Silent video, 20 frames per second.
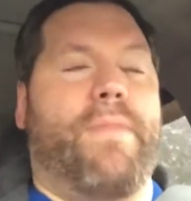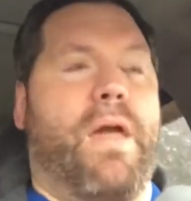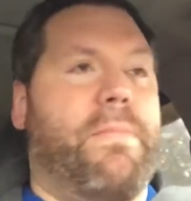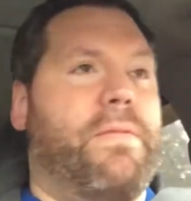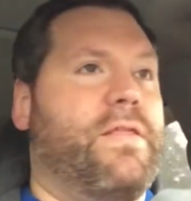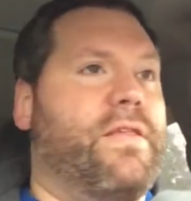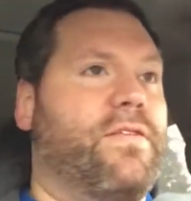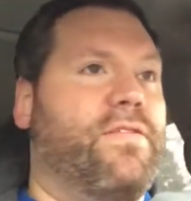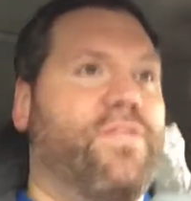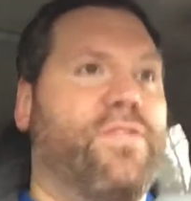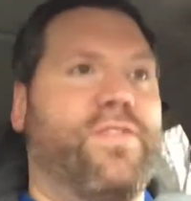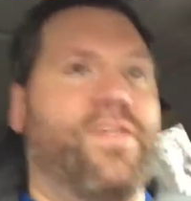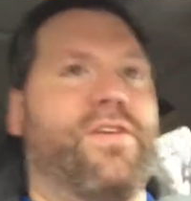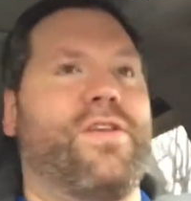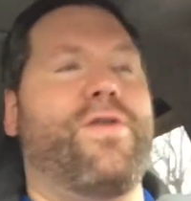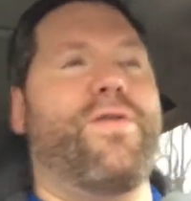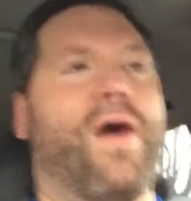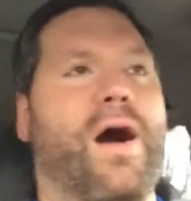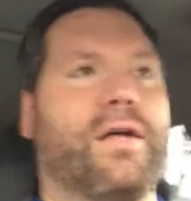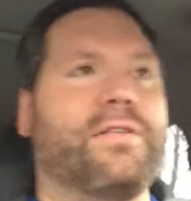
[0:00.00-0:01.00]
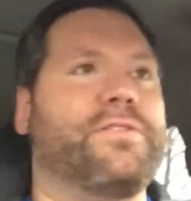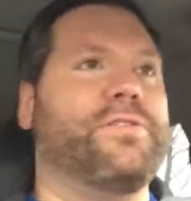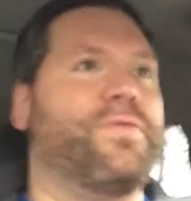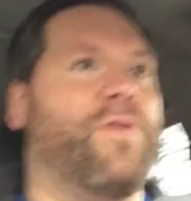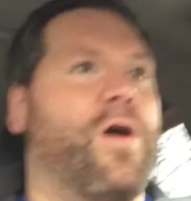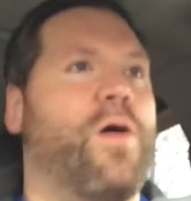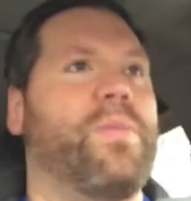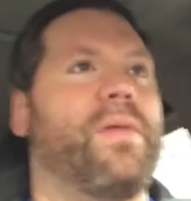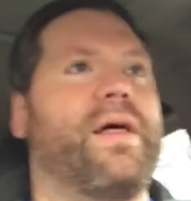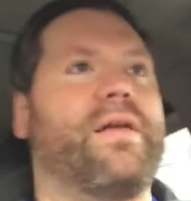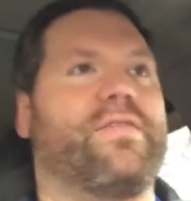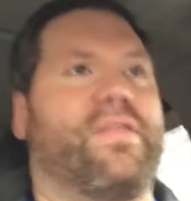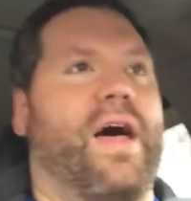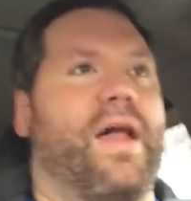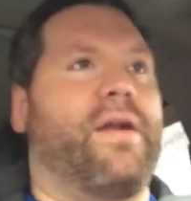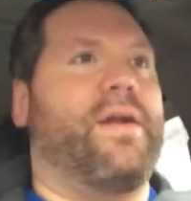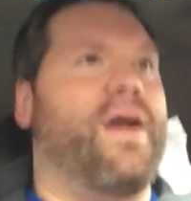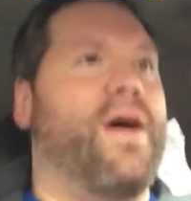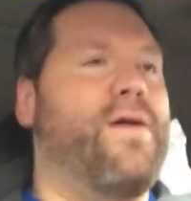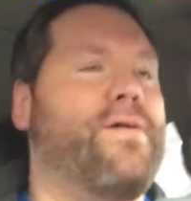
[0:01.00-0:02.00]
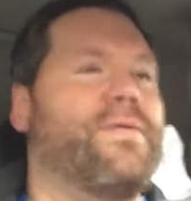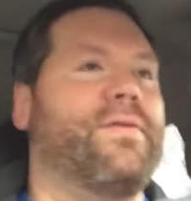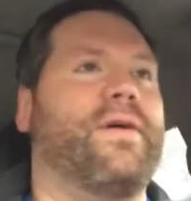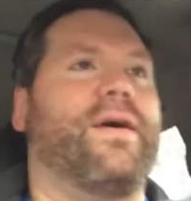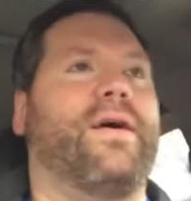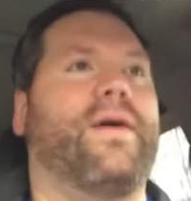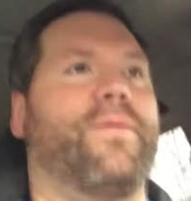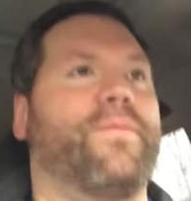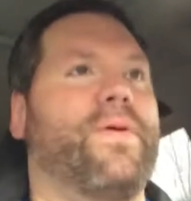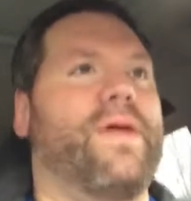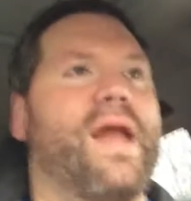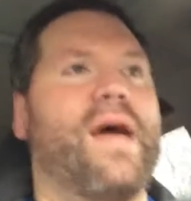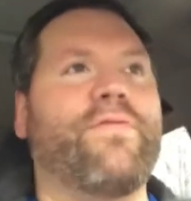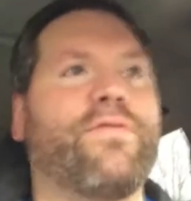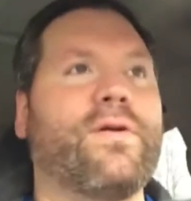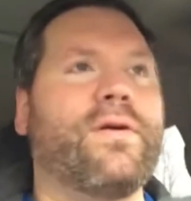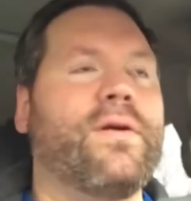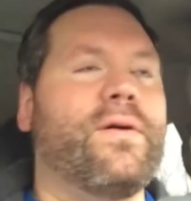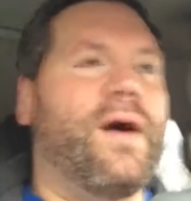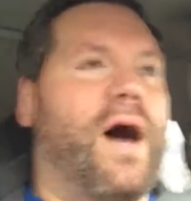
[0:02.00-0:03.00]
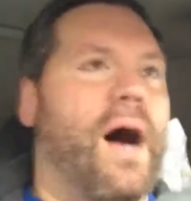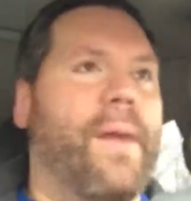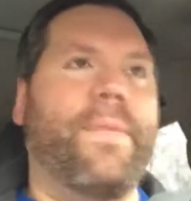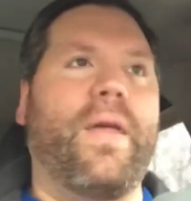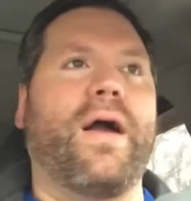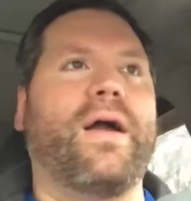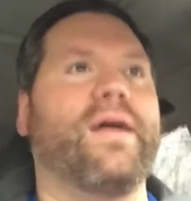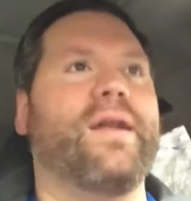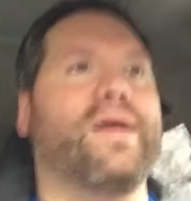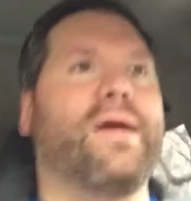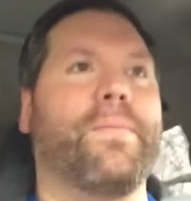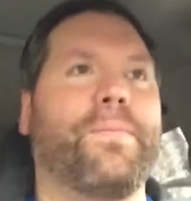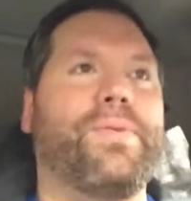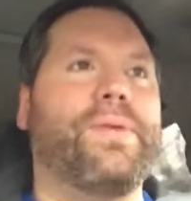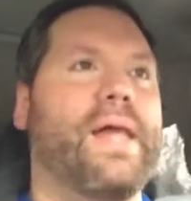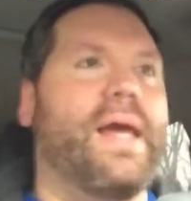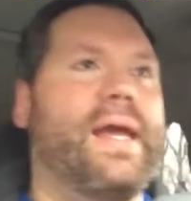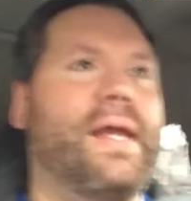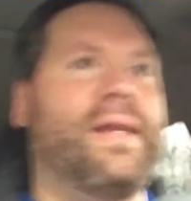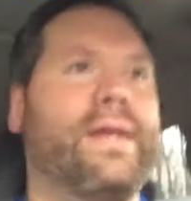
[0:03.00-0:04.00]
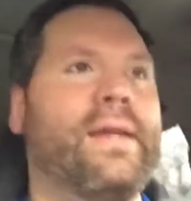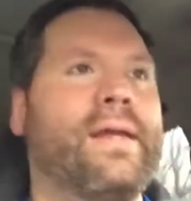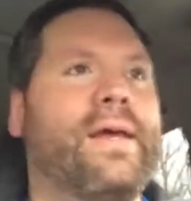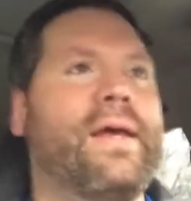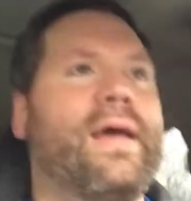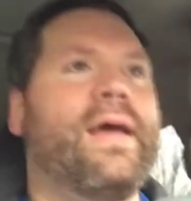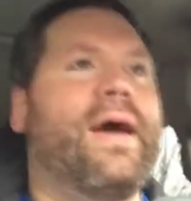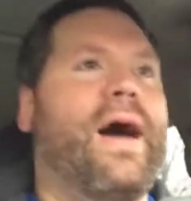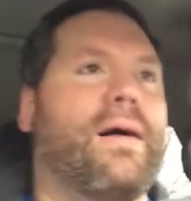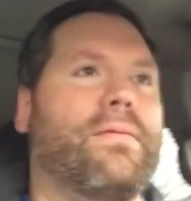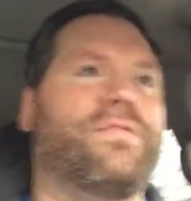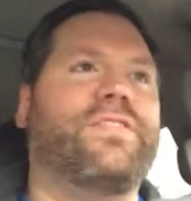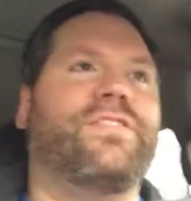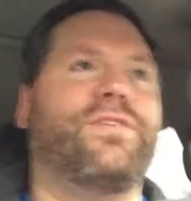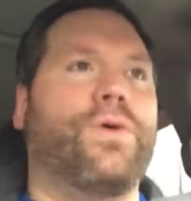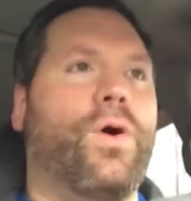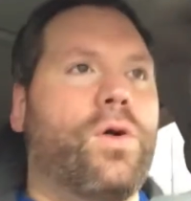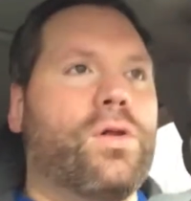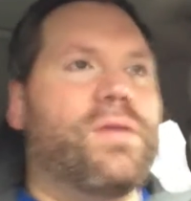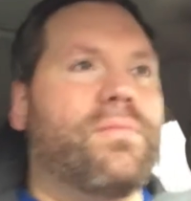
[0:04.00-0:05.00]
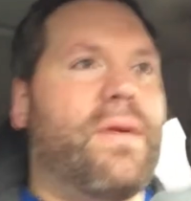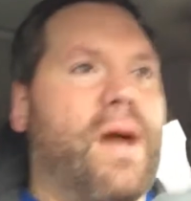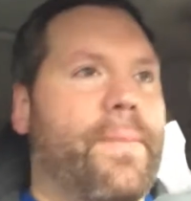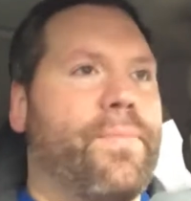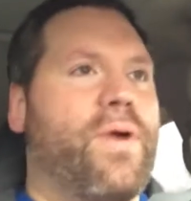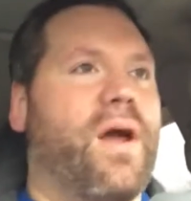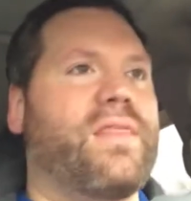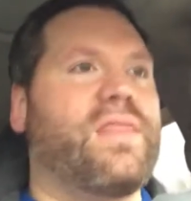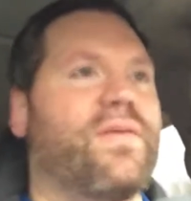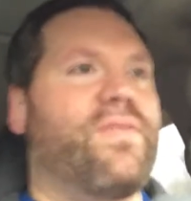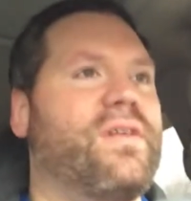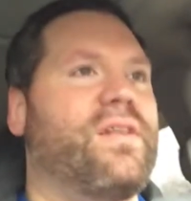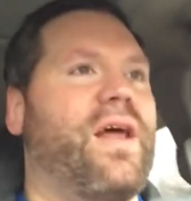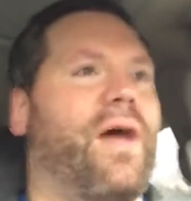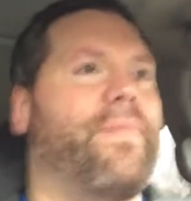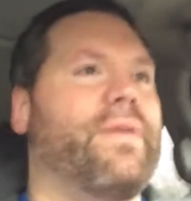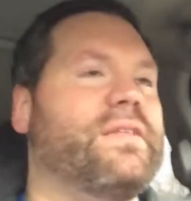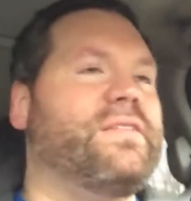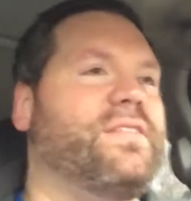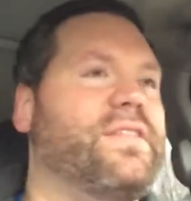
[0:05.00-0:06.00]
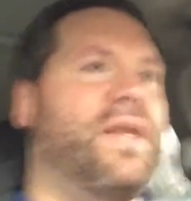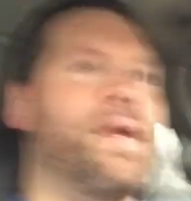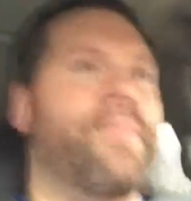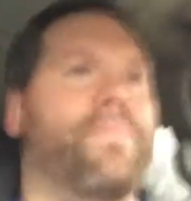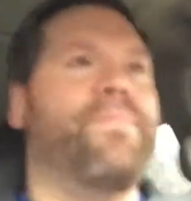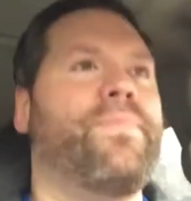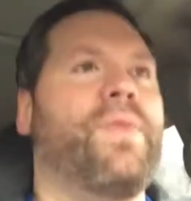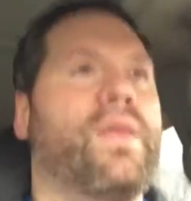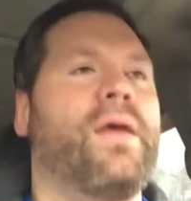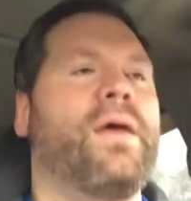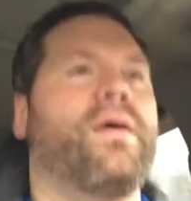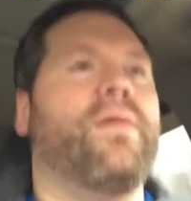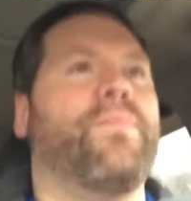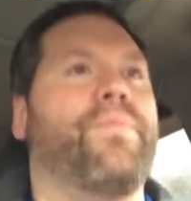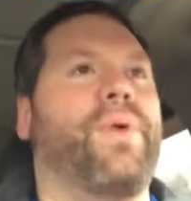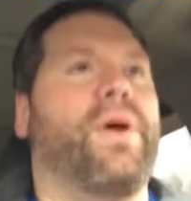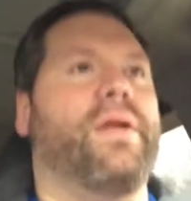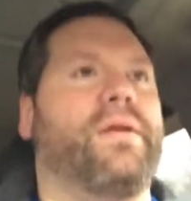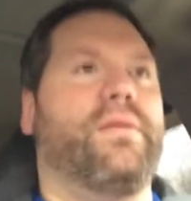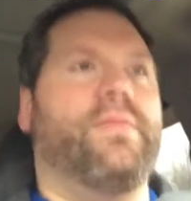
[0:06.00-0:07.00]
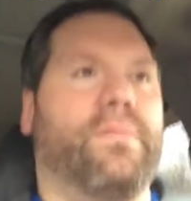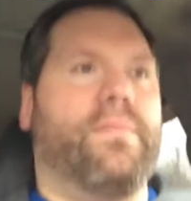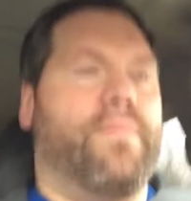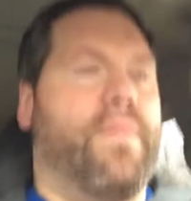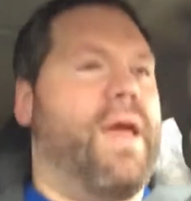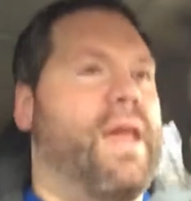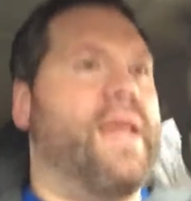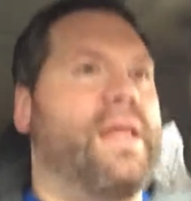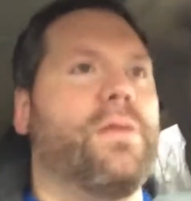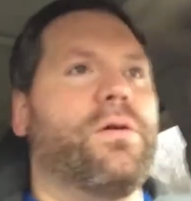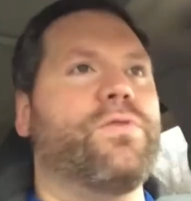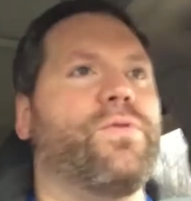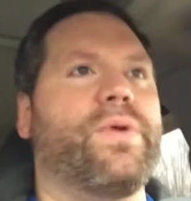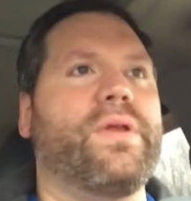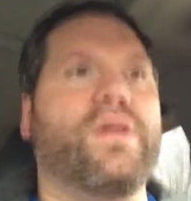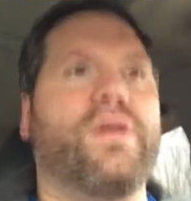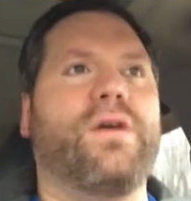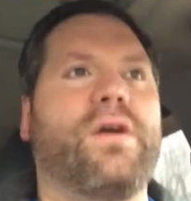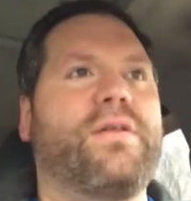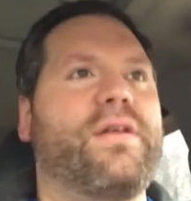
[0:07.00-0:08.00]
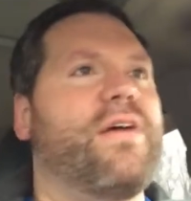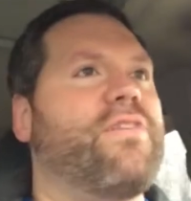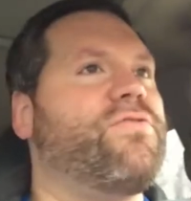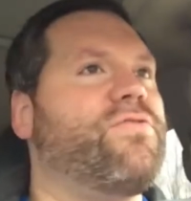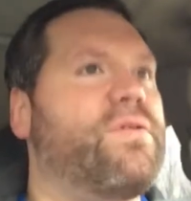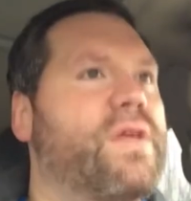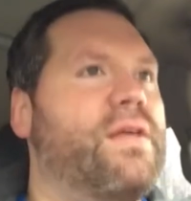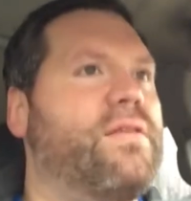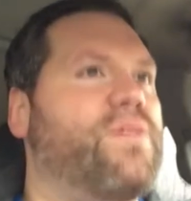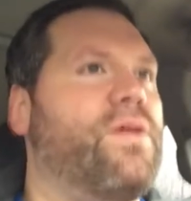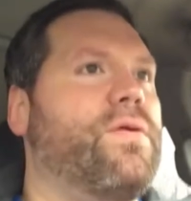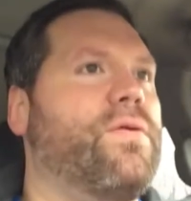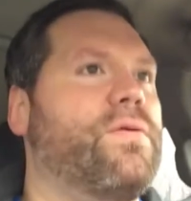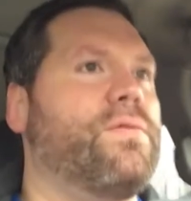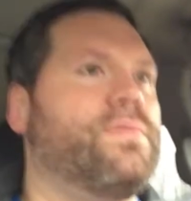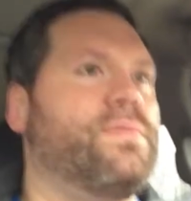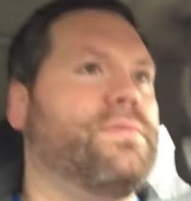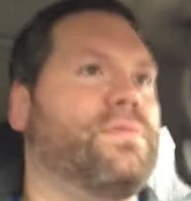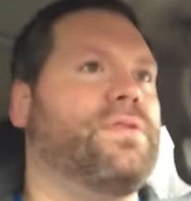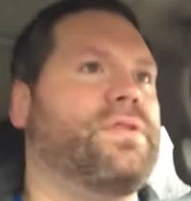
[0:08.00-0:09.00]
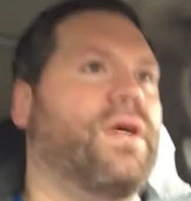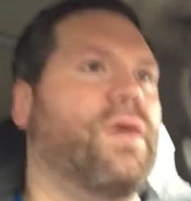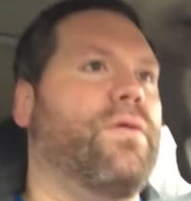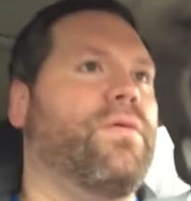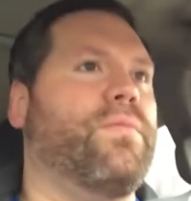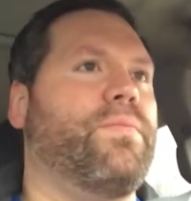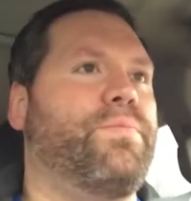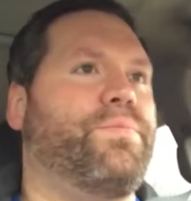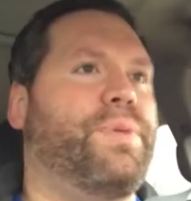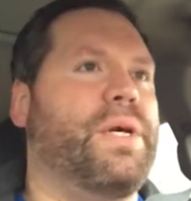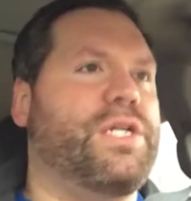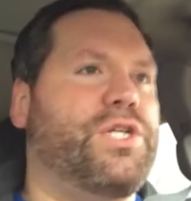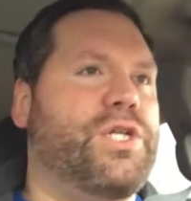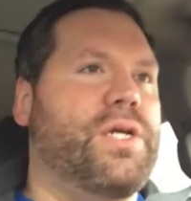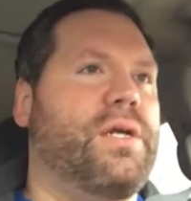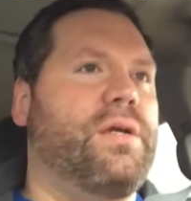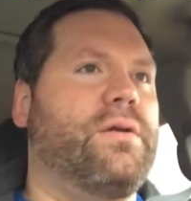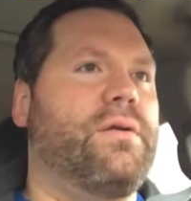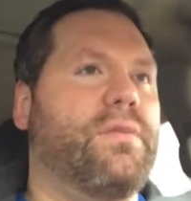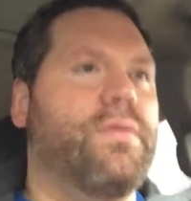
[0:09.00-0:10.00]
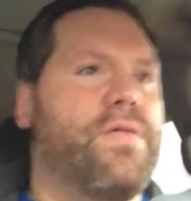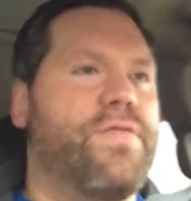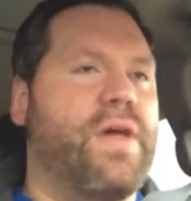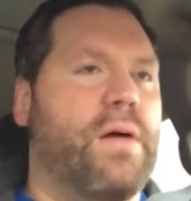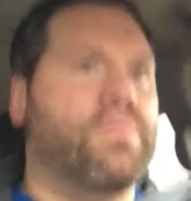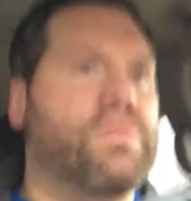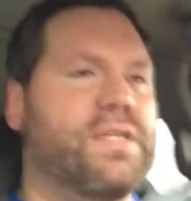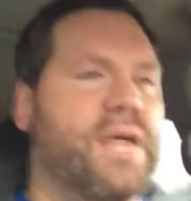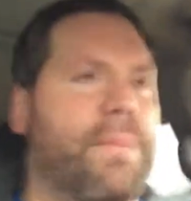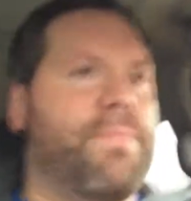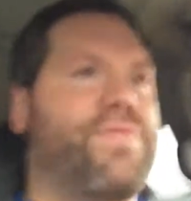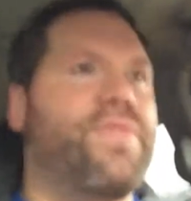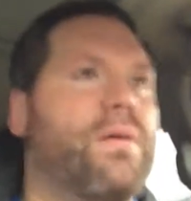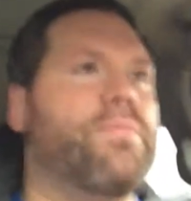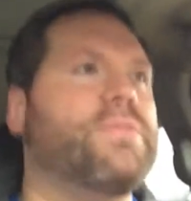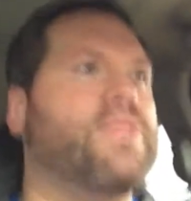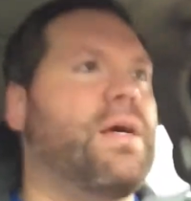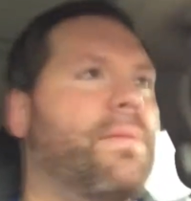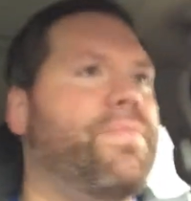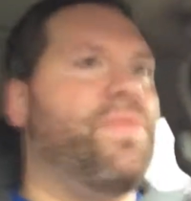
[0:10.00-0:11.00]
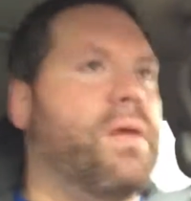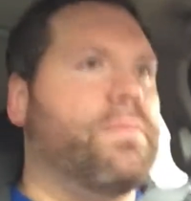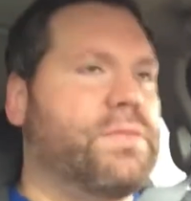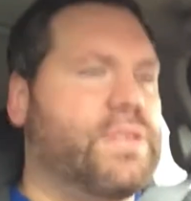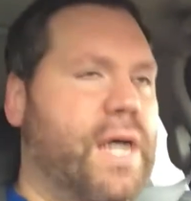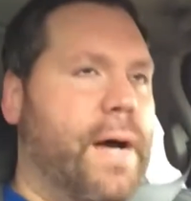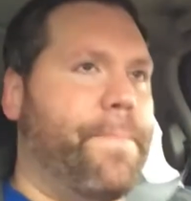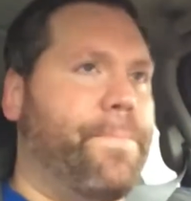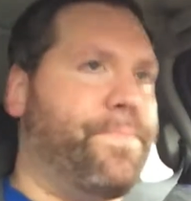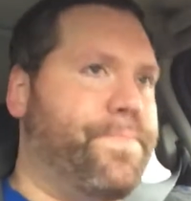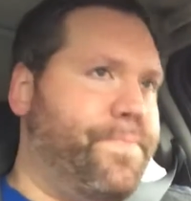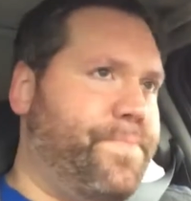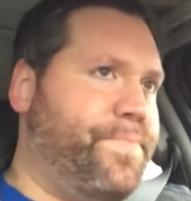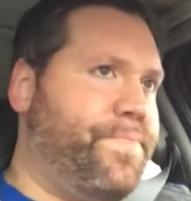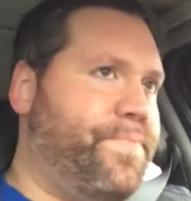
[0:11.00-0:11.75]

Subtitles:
Maybe this is a new Hansel Robles. I don't know. Whatever. I'm not going to complain. I'm still holding my breath every time I see him. But man, he looked really good yesterday too. So pitching, thumbs up, thumbs up, thumbs up.